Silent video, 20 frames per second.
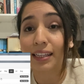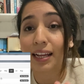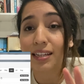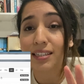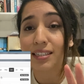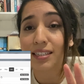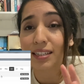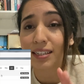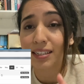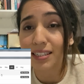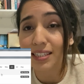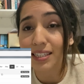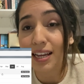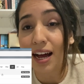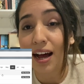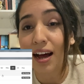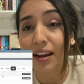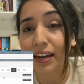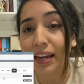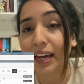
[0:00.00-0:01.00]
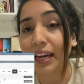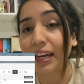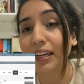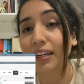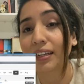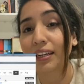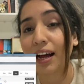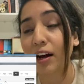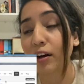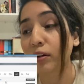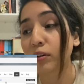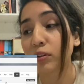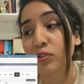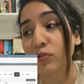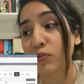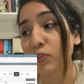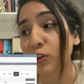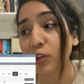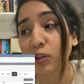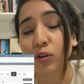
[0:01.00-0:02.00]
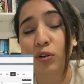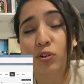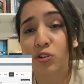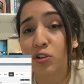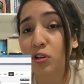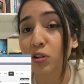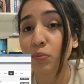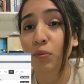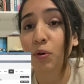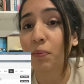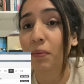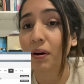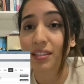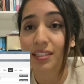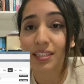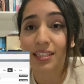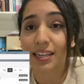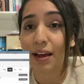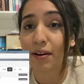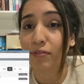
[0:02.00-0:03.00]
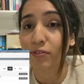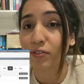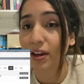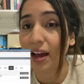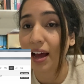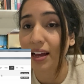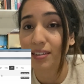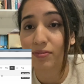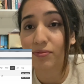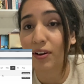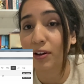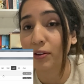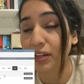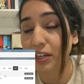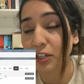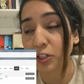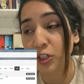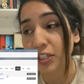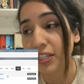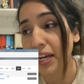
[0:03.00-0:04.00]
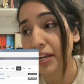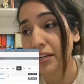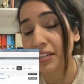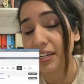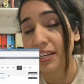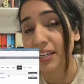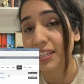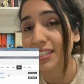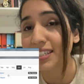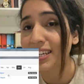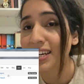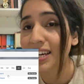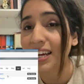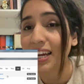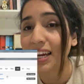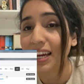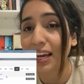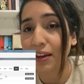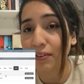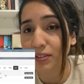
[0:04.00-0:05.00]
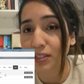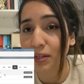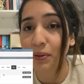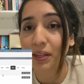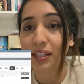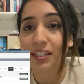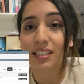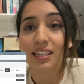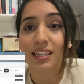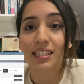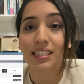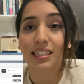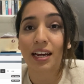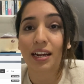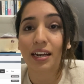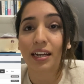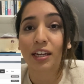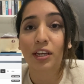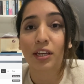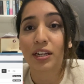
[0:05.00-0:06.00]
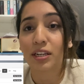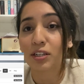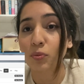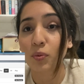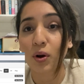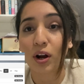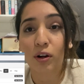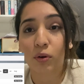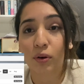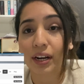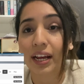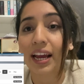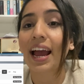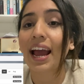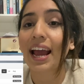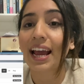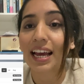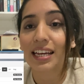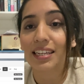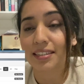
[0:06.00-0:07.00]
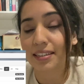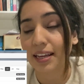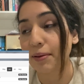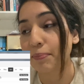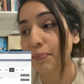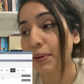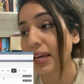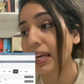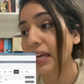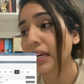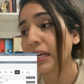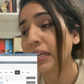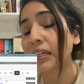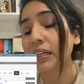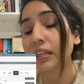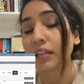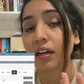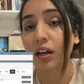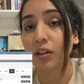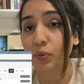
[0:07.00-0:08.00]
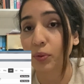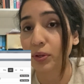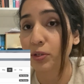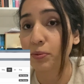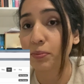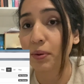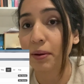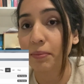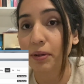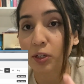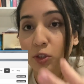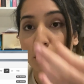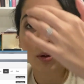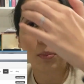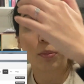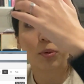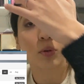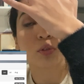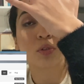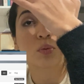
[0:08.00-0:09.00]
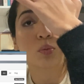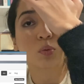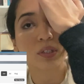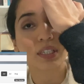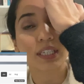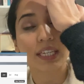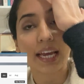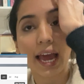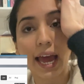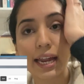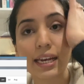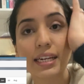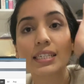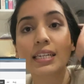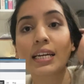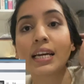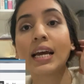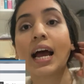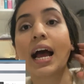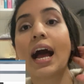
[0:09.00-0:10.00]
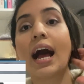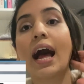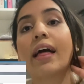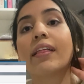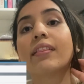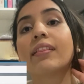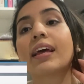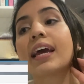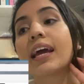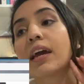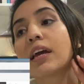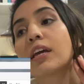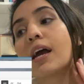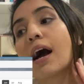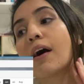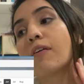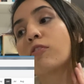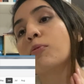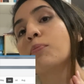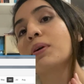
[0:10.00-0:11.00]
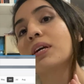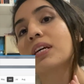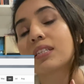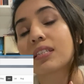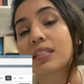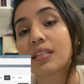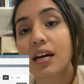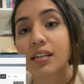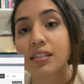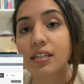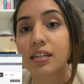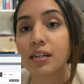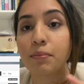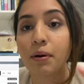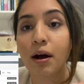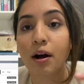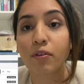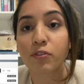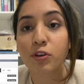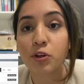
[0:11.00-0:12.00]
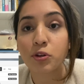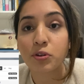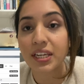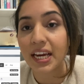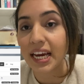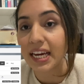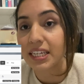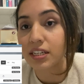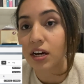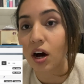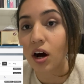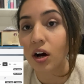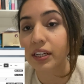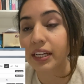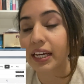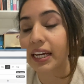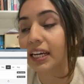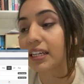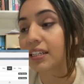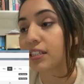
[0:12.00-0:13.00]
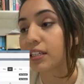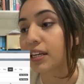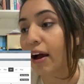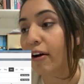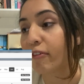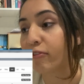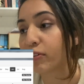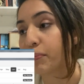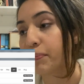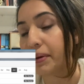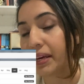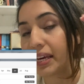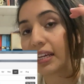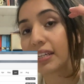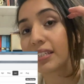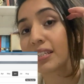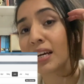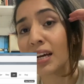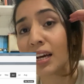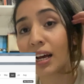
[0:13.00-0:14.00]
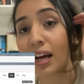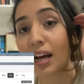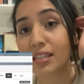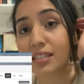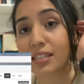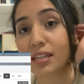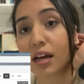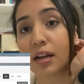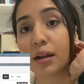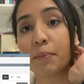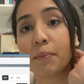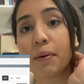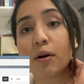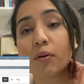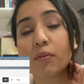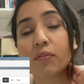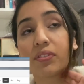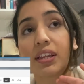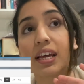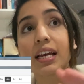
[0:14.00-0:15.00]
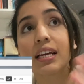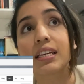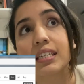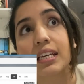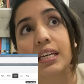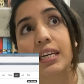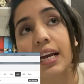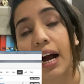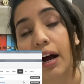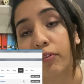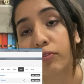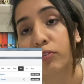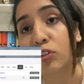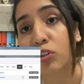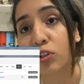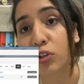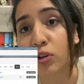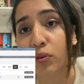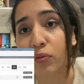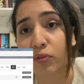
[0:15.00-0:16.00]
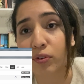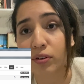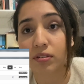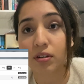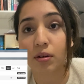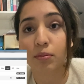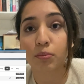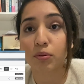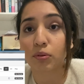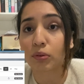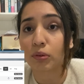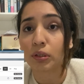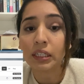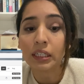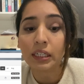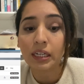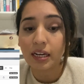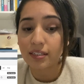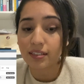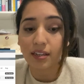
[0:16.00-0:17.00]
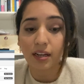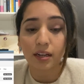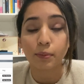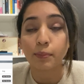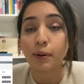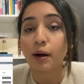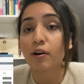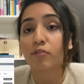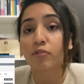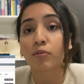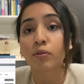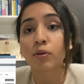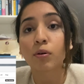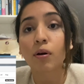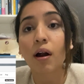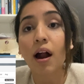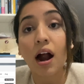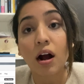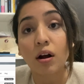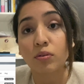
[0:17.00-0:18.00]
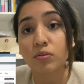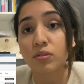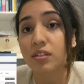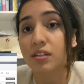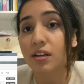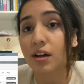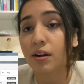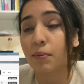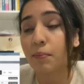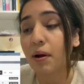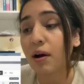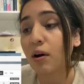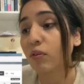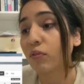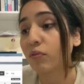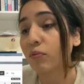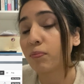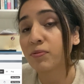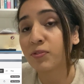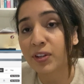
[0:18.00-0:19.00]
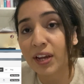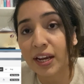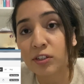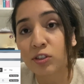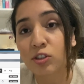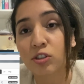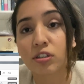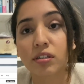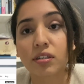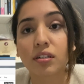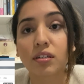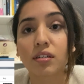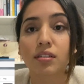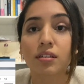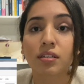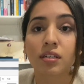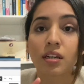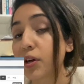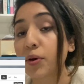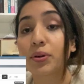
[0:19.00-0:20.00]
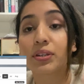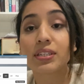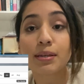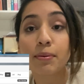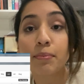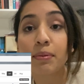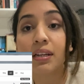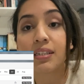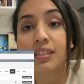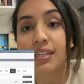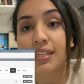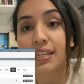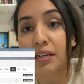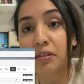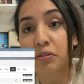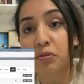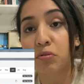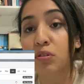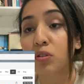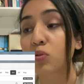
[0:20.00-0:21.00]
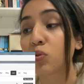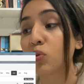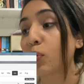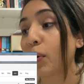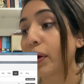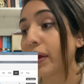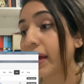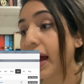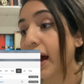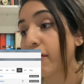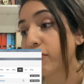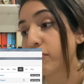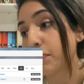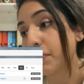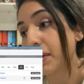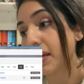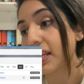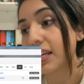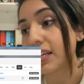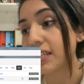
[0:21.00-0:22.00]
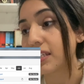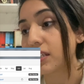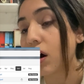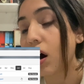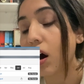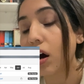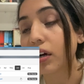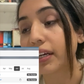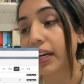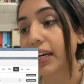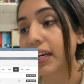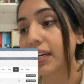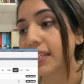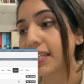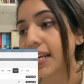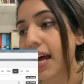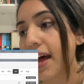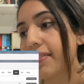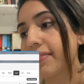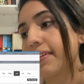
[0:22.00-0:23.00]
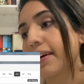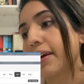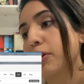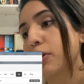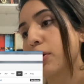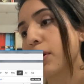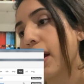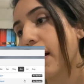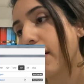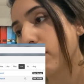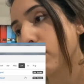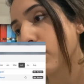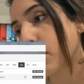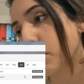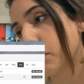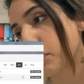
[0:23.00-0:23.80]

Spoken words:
that's concerning now, because you've only got 2 more months left as a foundation dentist. If something's concerning, you need to work on it ASAP, otherwise you might be in trouble towards the end. And here you have to meet a certain amount of UDA targets, you have to meet a certain amount of things that you have to do, for example, a certain amount of crowns, certain amount of dentures. So it's similar to dental school, where you have to meet these targets, and then you have a